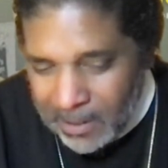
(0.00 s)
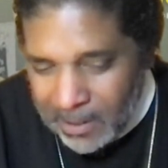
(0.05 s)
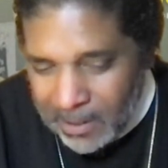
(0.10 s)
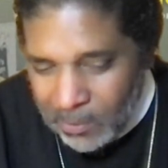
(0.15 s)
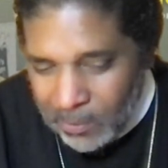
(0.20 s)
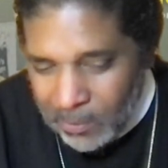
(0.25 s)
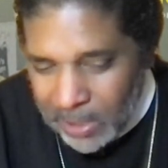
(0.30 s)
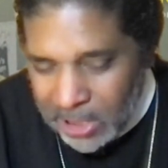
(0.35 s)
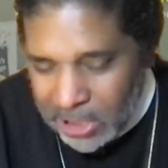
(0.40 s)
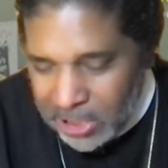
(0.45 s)

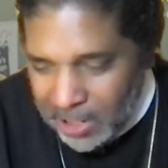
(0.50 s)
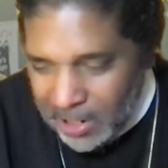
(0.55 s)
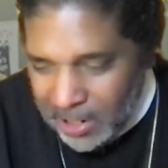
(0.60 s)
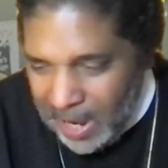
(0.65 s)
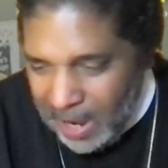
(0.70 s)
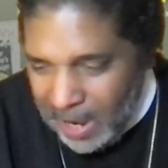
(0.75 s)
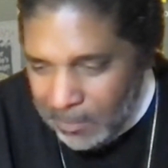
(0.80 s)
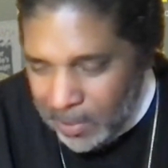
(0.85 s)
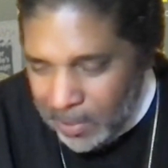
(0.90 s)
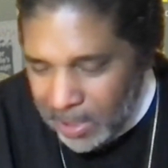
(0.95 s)
We shared
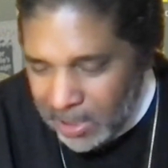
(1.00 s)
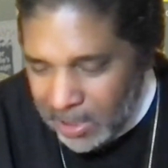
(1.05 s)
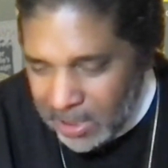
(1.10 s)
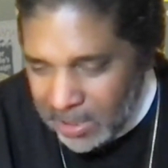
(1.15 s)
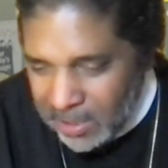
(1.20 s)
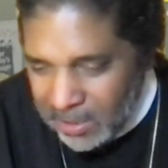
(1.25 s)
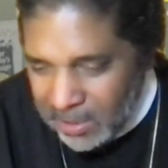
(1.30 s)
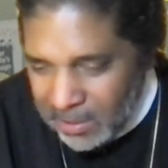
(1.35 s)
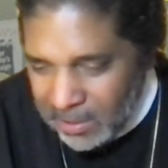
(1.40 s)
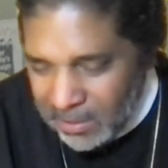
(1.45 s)
our budget
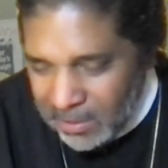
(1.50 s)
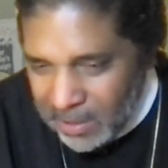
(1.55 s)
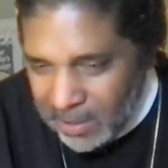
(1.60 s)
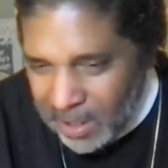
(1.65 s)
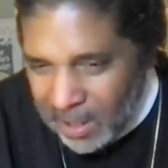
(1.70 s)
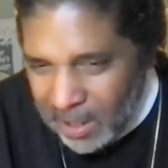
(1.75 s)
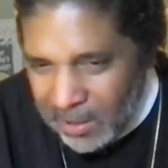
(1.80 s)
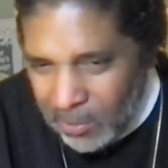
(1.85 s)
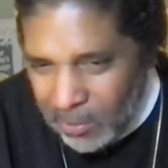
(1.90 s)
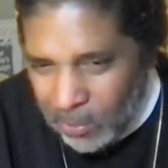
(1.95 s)
and
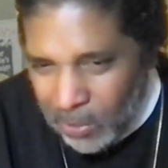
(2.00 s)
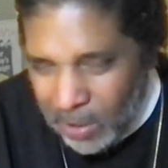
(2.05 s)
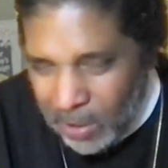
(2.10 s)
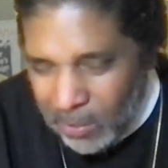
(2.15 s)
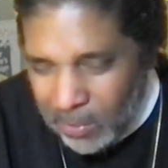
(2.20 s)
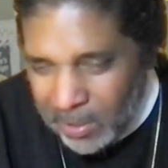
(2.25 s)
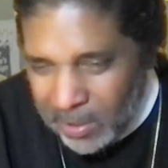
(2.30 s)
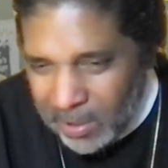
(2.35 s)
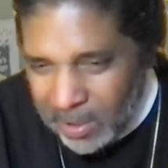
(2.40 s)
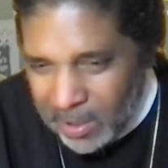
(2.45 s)
other work
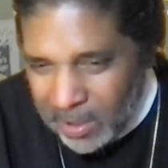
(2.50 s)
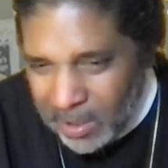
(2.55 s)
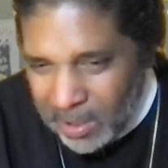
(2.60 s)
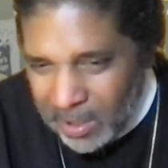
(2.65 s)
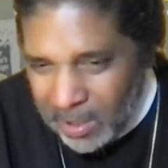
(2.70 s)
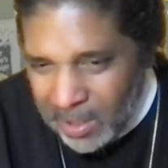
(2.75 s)
with the